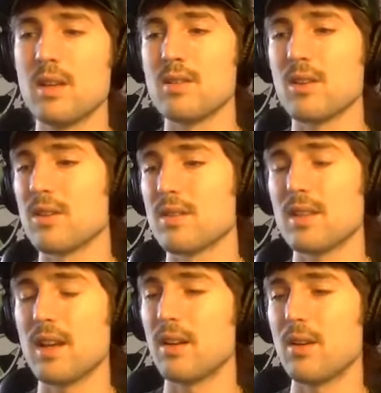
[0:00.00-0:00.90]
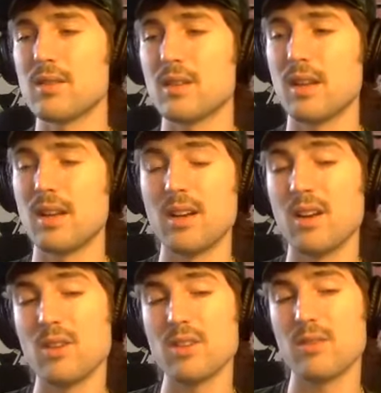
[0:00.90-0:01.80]
So I was, yeah,
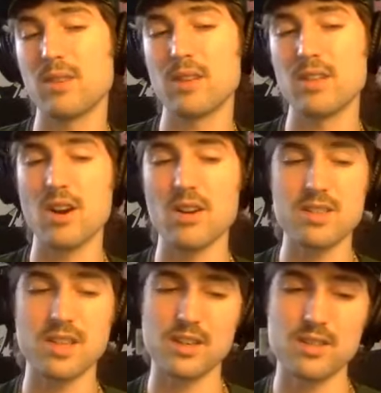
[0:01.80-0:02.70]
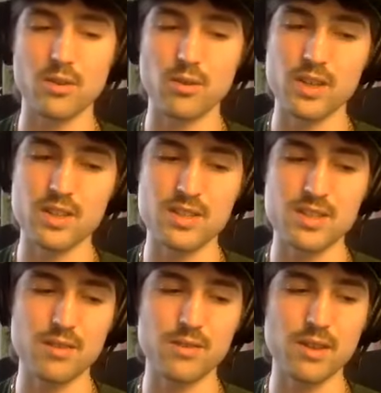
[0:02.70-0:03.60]
lots of guitar singer songwriter
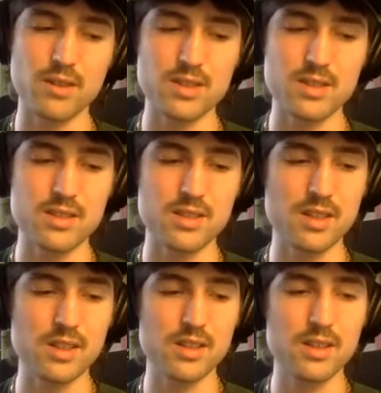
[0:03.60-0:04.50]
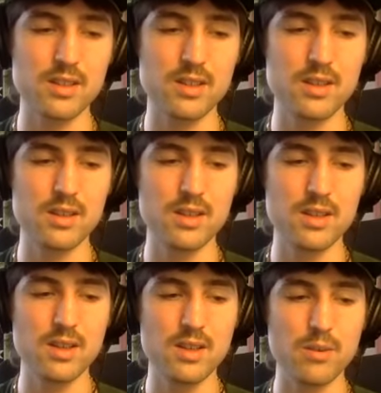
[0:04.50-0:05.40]
stuff. Like I was listening to like
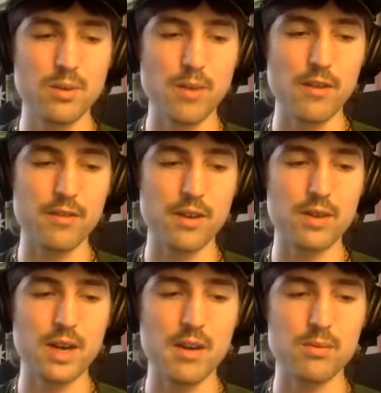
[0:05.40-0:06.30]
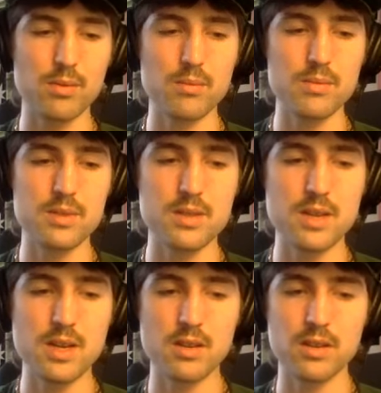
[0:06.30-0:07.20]
one of my favorite albums,
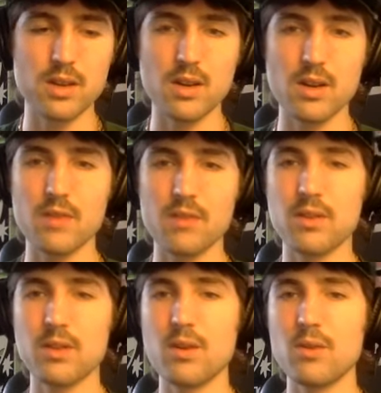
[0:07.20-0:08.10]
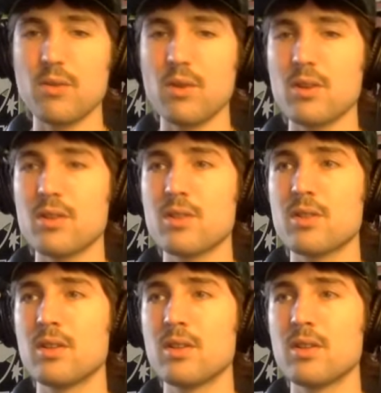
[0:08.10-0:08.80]
Neil Young, After the Gold Rush.